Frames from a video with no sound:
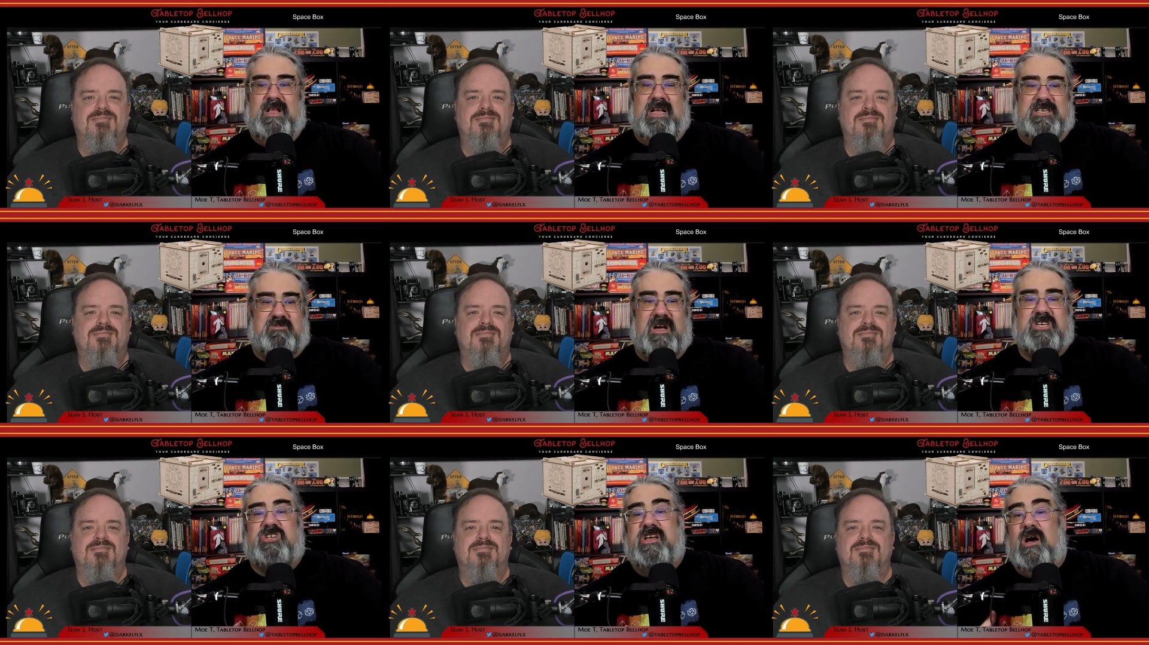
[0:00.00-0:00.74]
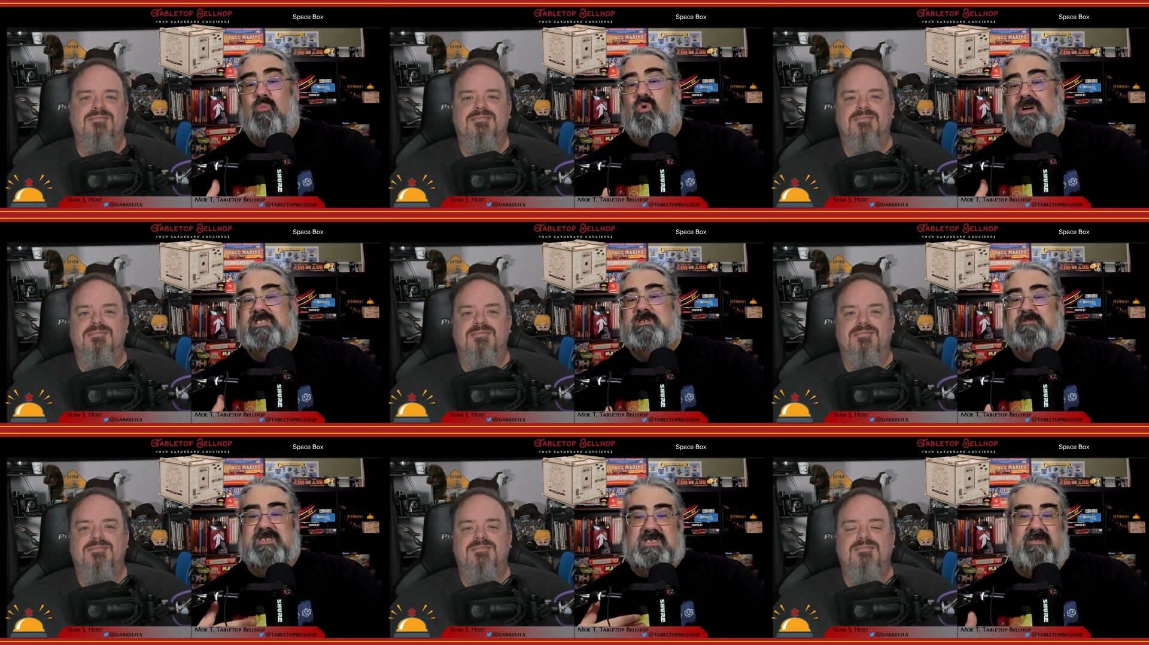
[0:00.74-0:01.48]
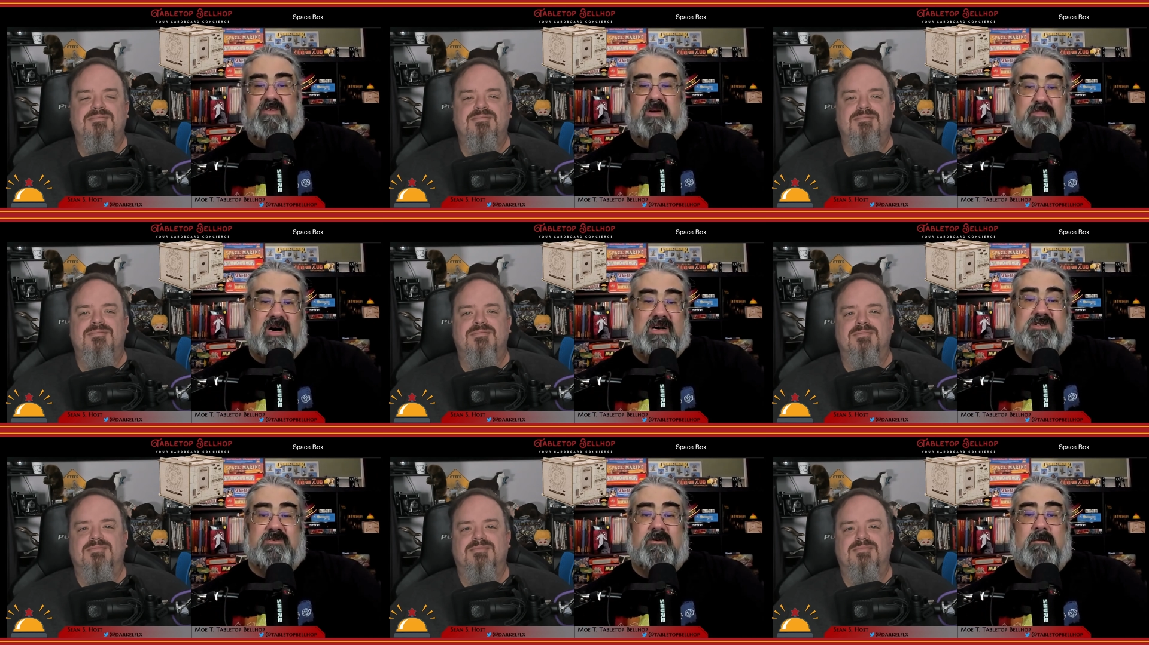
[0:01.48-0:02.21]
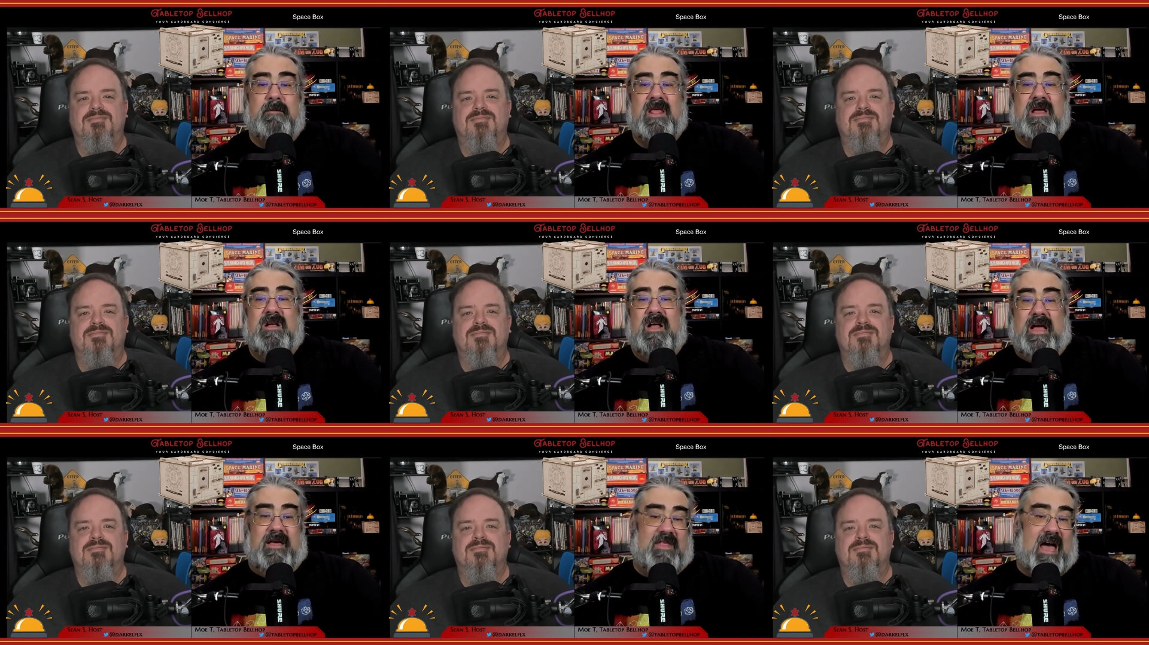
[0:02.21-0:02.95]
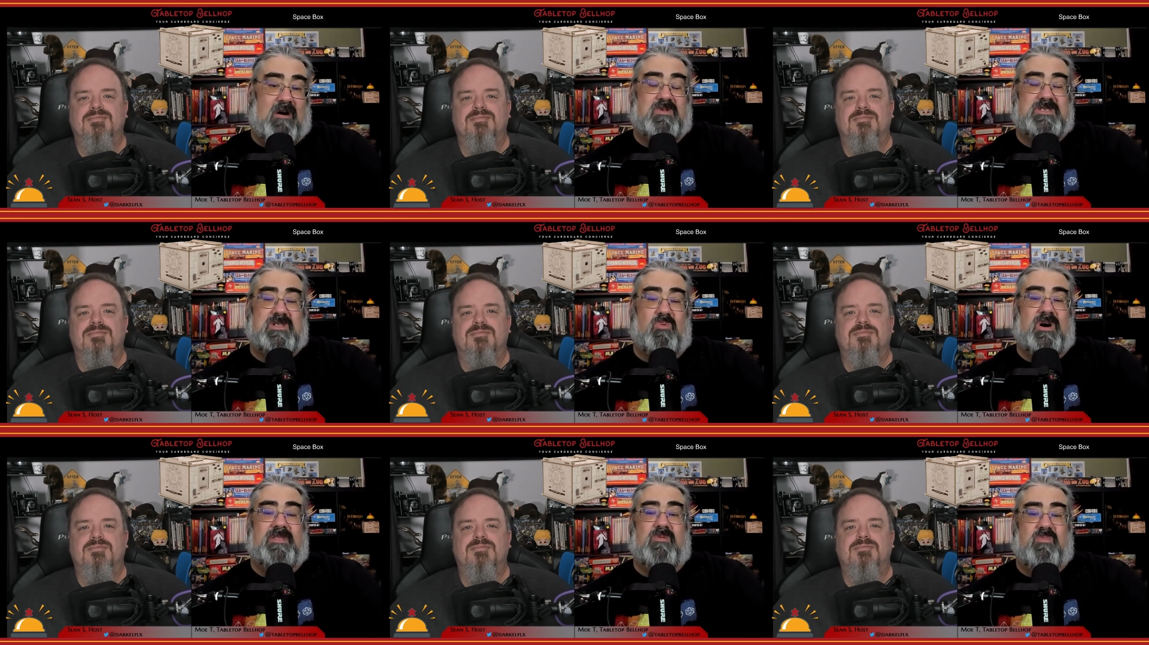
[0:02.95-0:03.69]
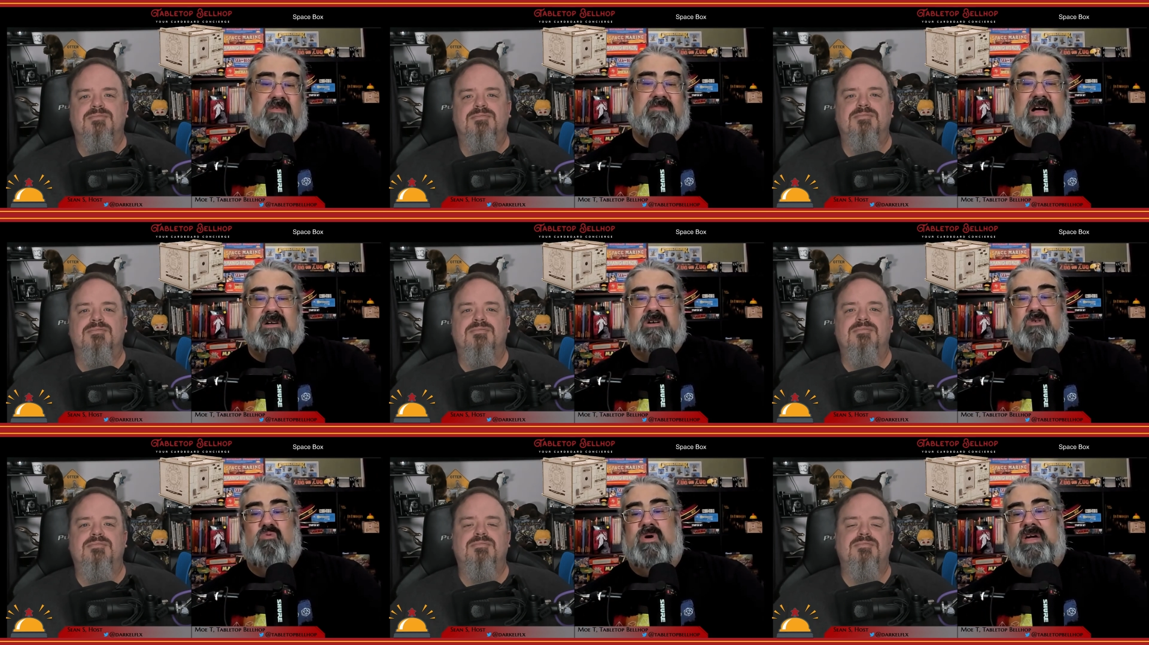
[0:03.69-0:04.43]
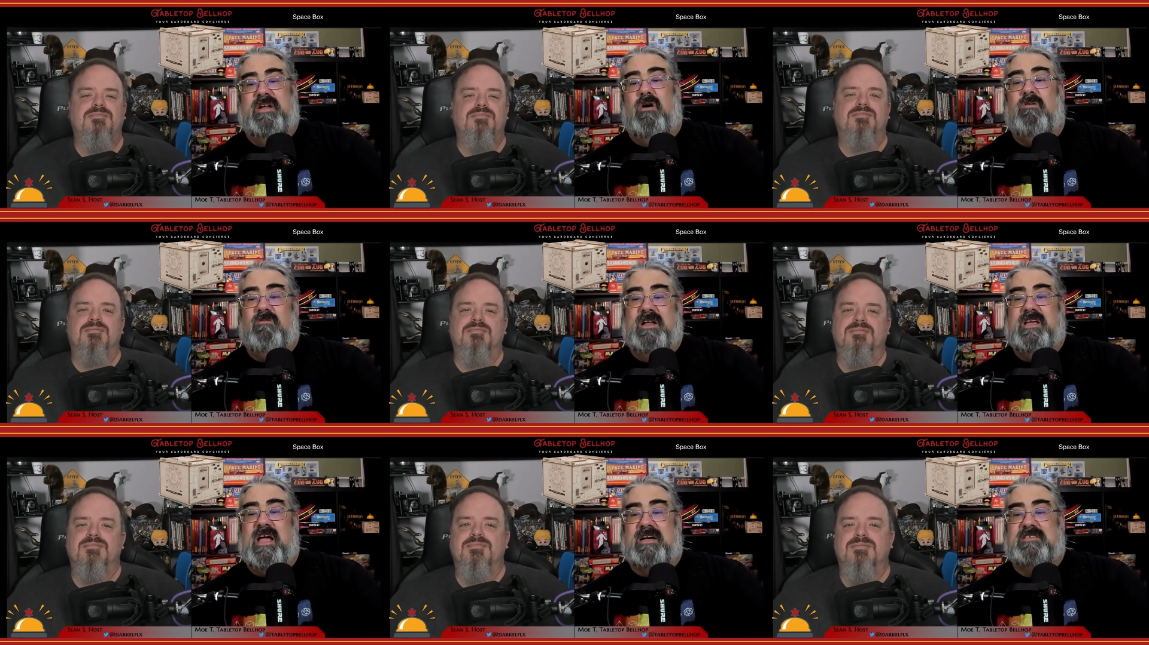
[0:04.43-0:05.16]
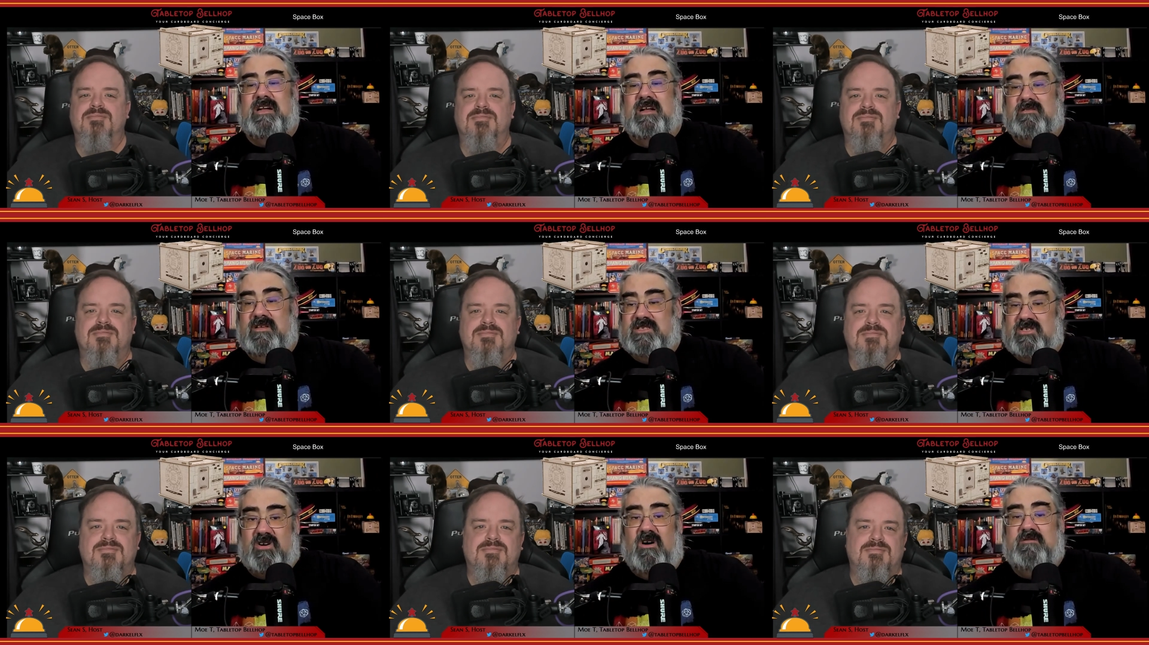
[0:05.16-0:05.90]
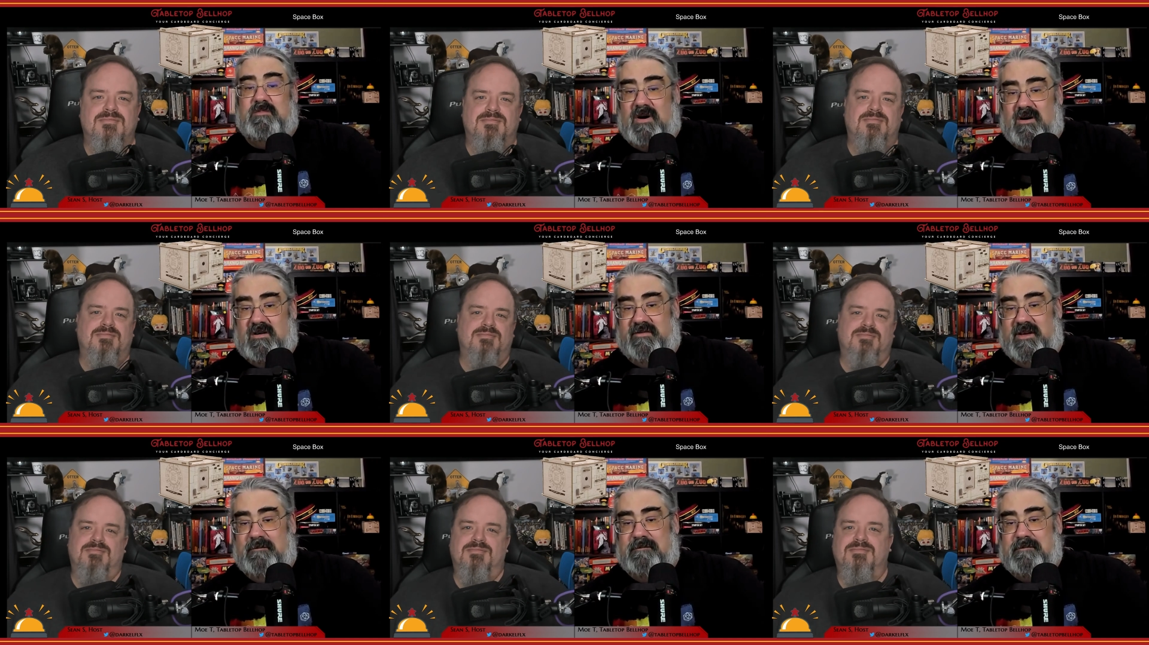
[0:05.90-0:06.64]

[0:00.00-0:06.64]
Speaker 1: especially on one specific puzzle, and that was the one that we found out we had already accidentally solved part of it.